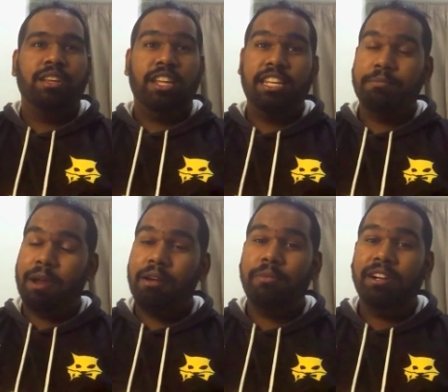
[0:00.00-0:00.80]
In the
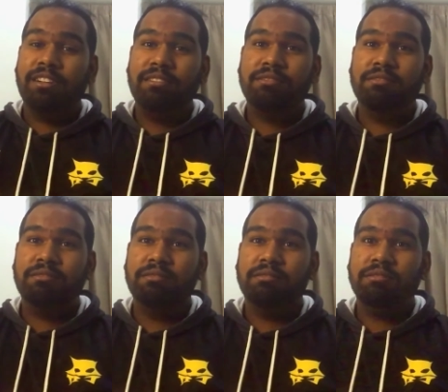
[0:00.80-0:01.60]
parable,
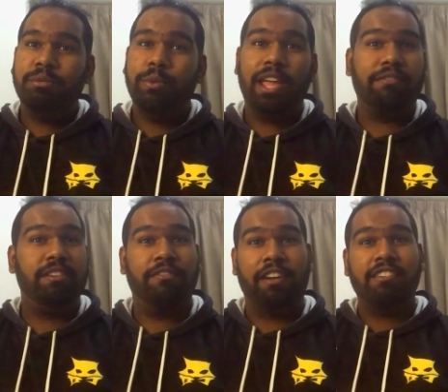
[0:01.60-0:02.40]
we have
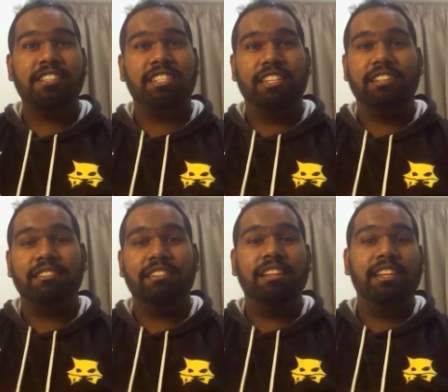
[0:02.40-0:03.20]
the Pharisee
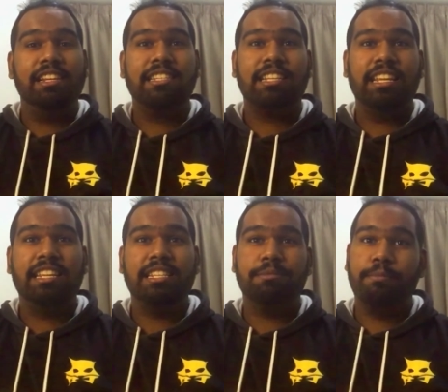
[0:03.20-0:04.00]
listing
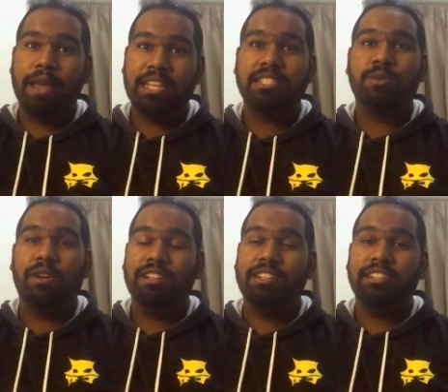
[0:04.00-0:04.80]
his best
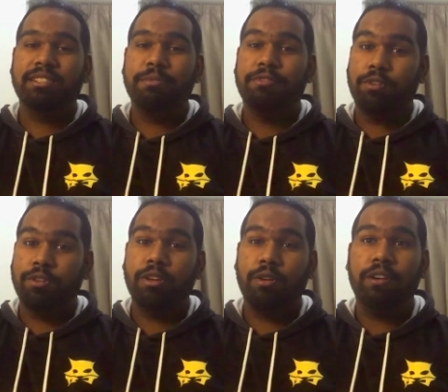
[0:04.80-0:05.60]
qualities before
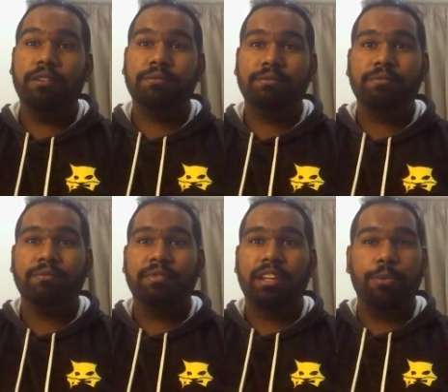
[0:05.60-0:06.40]
the Lord,
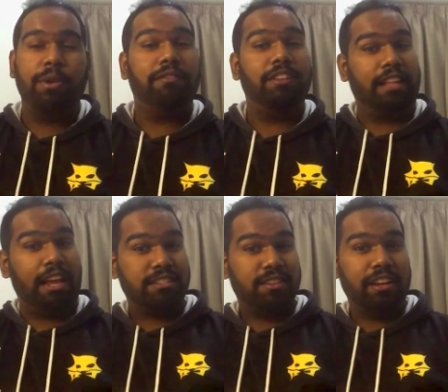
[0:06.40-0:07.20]
and we have the
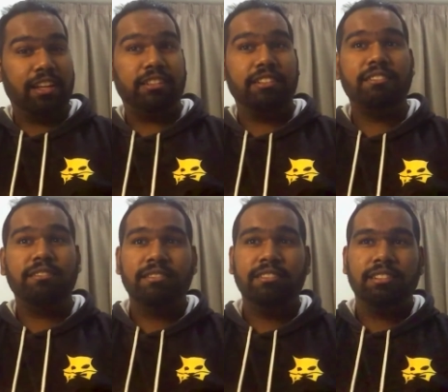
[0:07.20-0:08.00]
tax collector
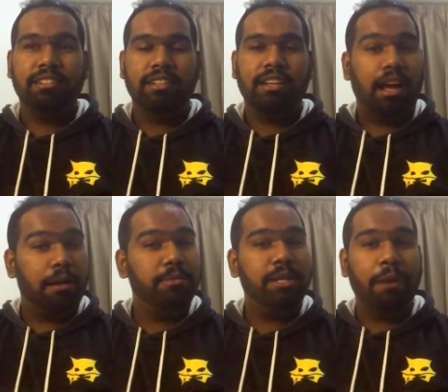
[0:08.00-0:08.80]

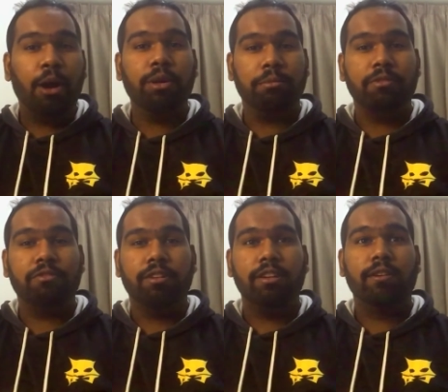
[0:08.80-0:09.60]
humbly bowing
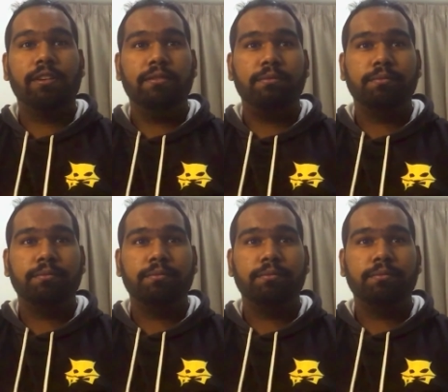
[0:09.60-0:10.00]
before the Lord.